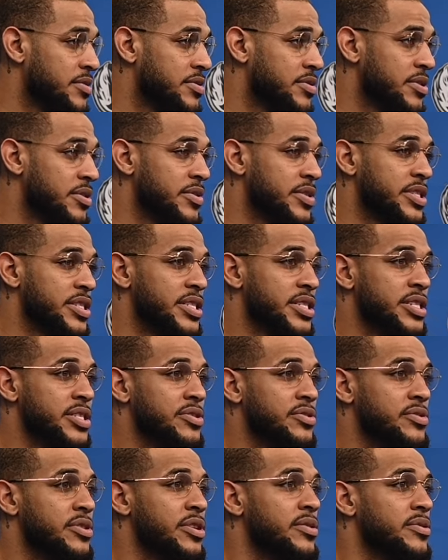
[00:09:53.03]
So it's
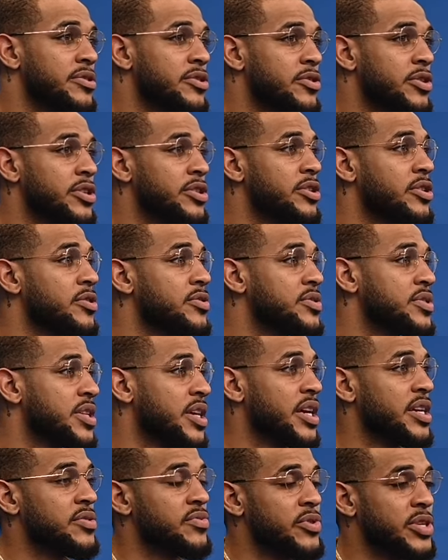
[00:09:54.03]
just, you know, knowing those
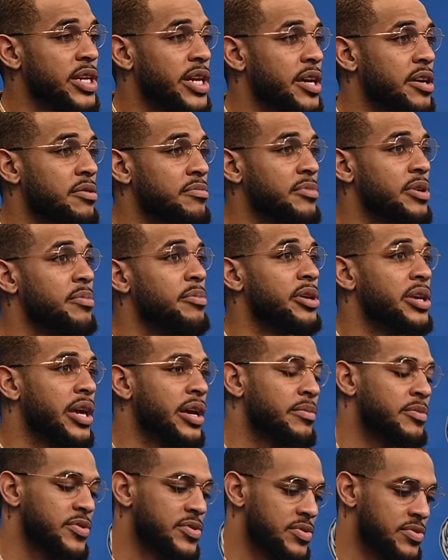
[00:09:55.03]
things really helped me be
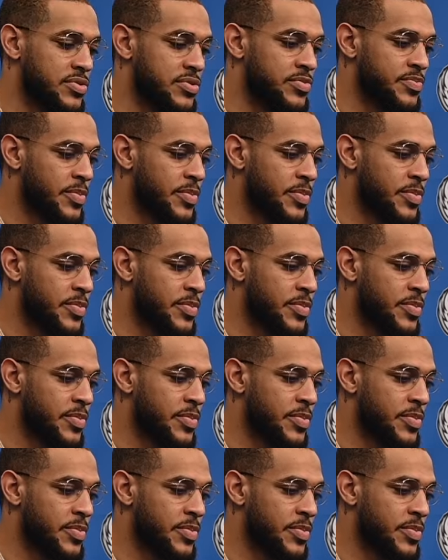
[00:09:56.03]
able to